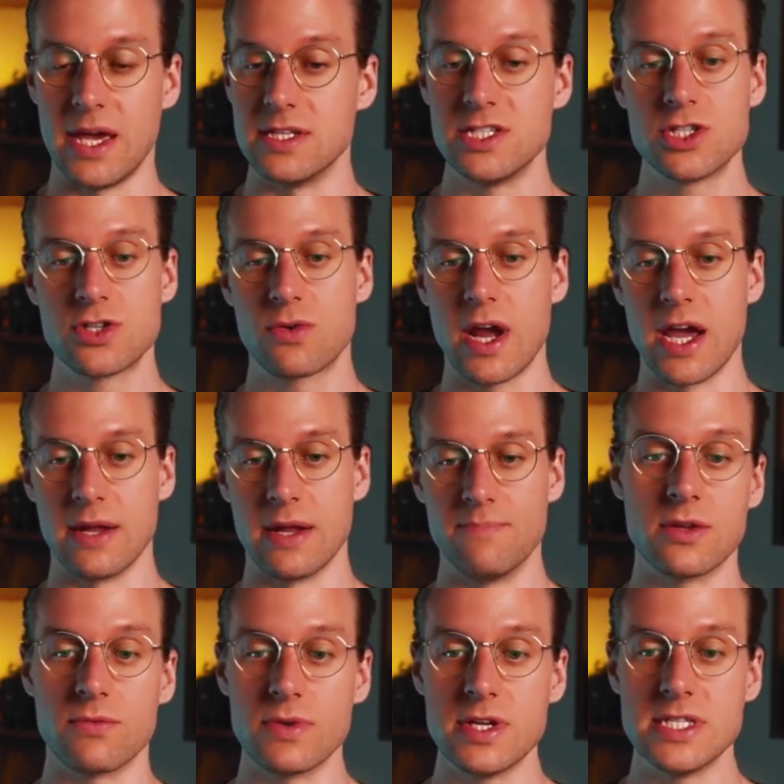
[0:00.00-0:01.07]
This is great. And
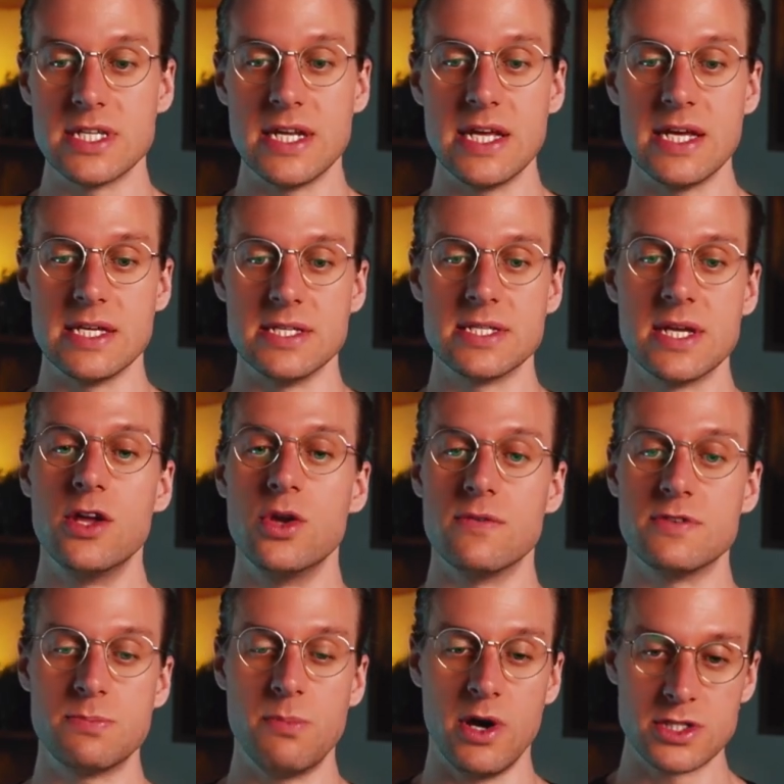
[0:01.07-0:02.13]
the reason is you
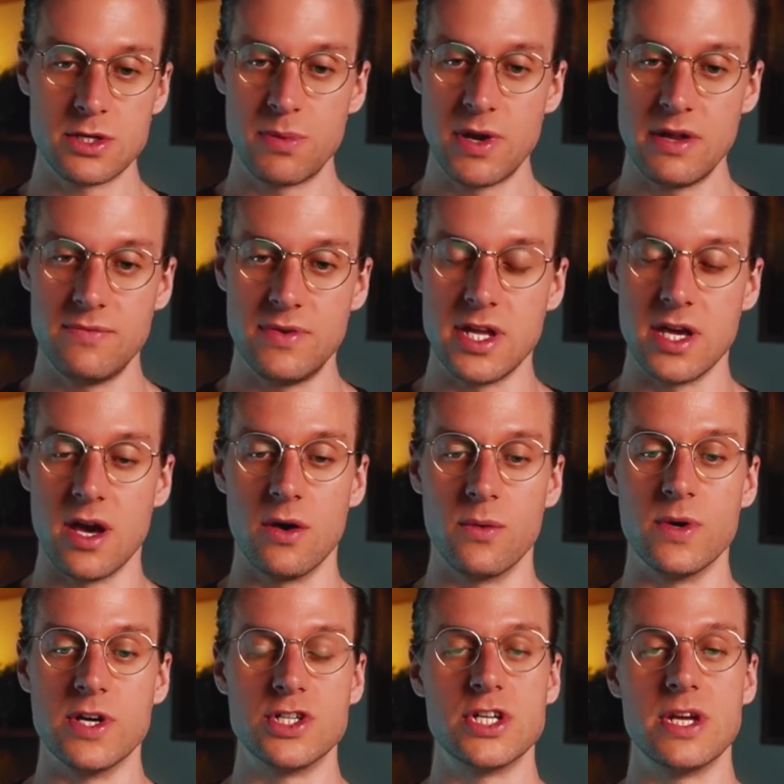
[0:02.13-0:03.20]
have sponsor brand video,
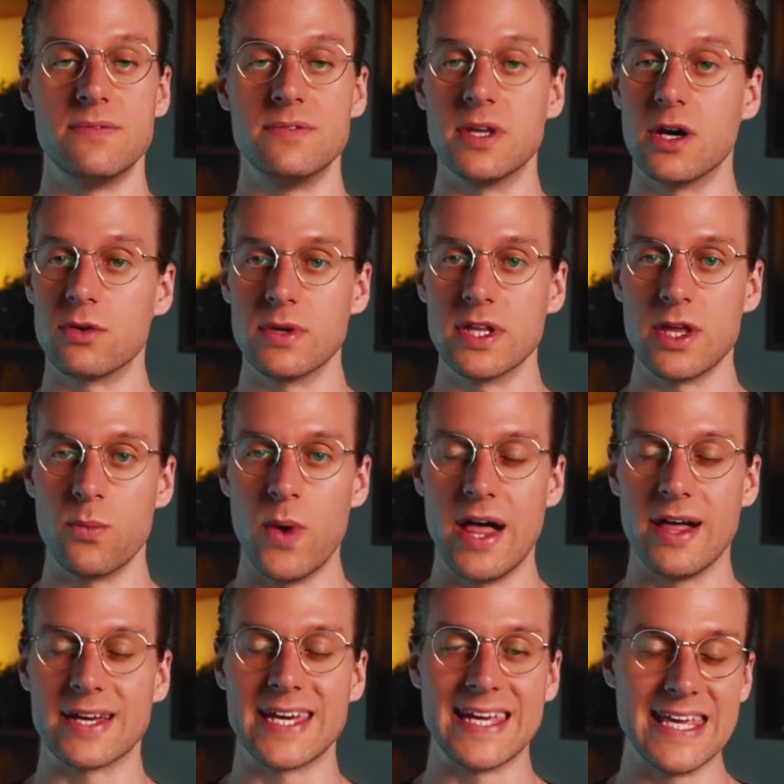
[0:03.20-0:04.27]
which if done really
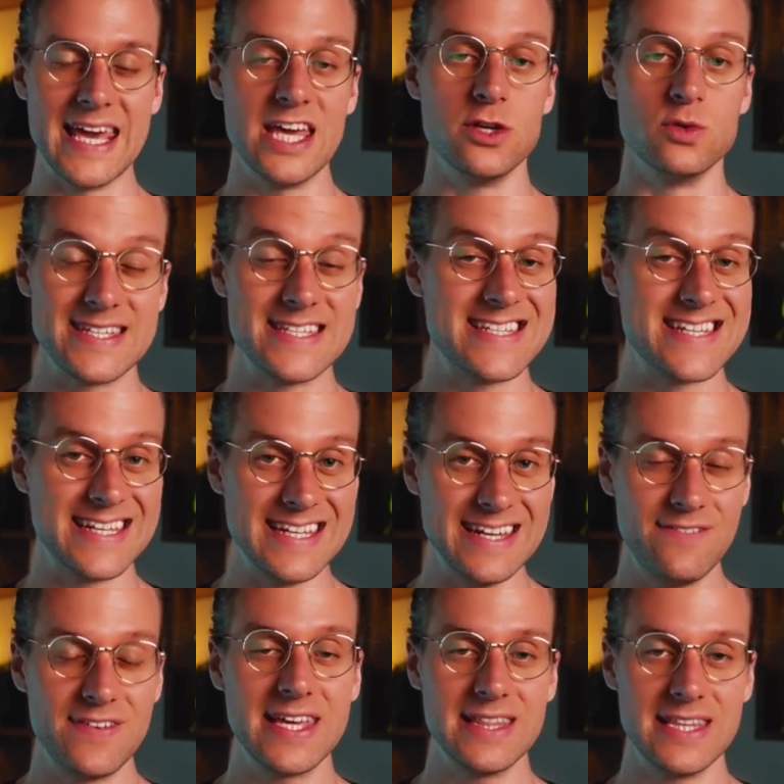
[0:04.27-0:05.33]
well, can get you
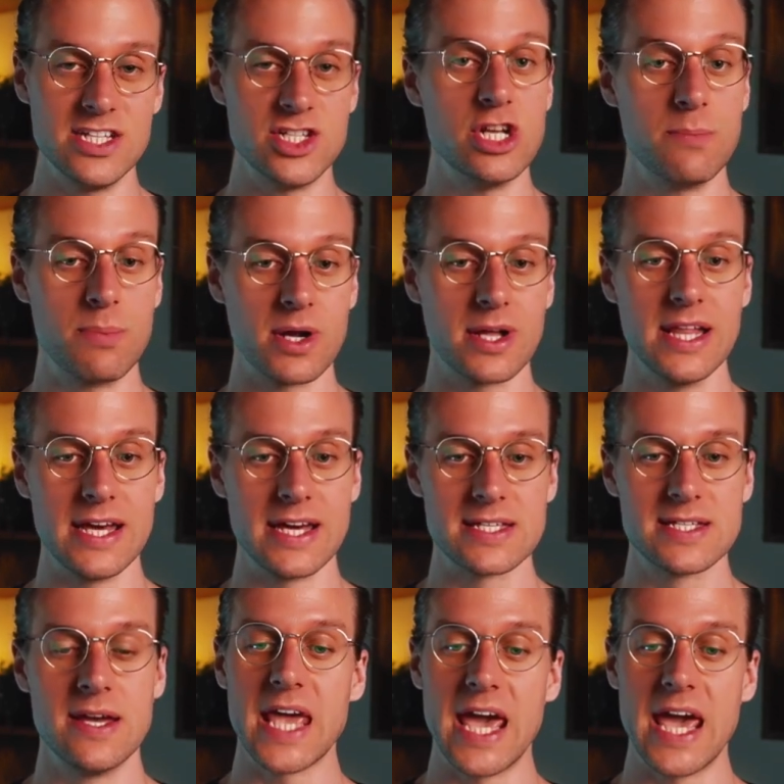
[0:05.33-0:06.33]
significantly cheaper clicks.